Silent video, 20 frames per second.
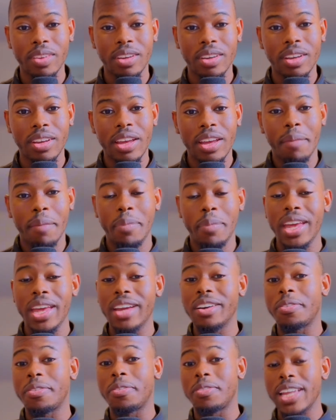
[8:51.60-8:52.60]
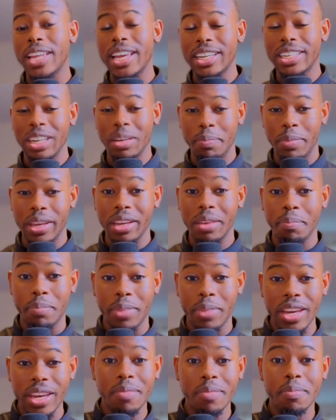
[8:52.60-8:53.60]
Being afflicted, being
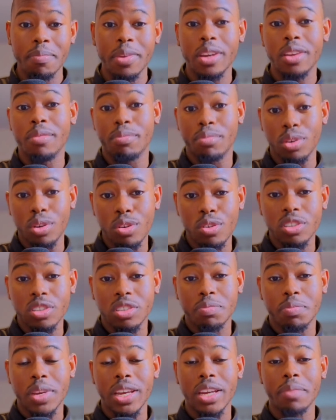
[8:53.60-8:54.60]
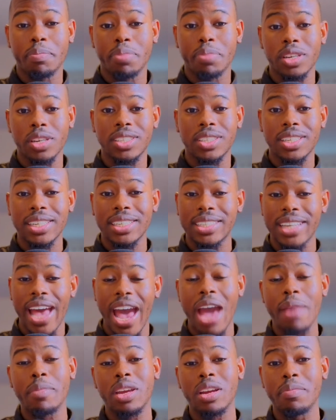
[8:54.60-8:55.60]
beaten, being bruised, being pushed to the side,
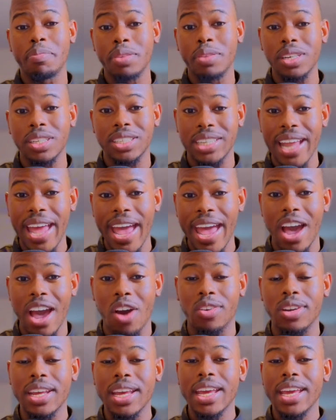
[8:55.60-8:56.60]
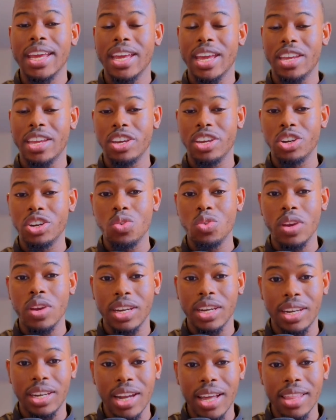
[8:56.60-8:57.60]
being pushed down, and you're
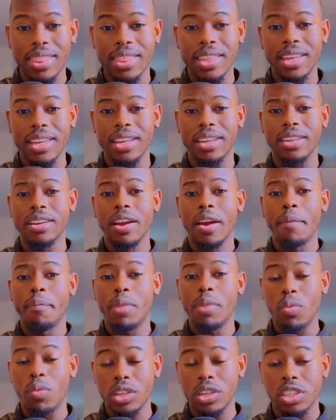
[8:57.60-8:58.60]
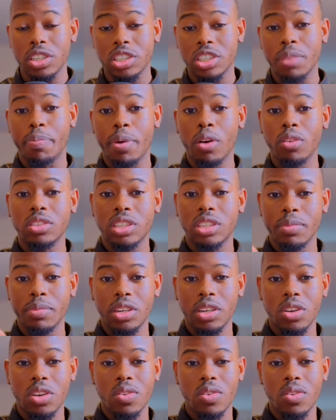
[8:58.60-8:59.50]
doing nothing but what you're supposed to be doing.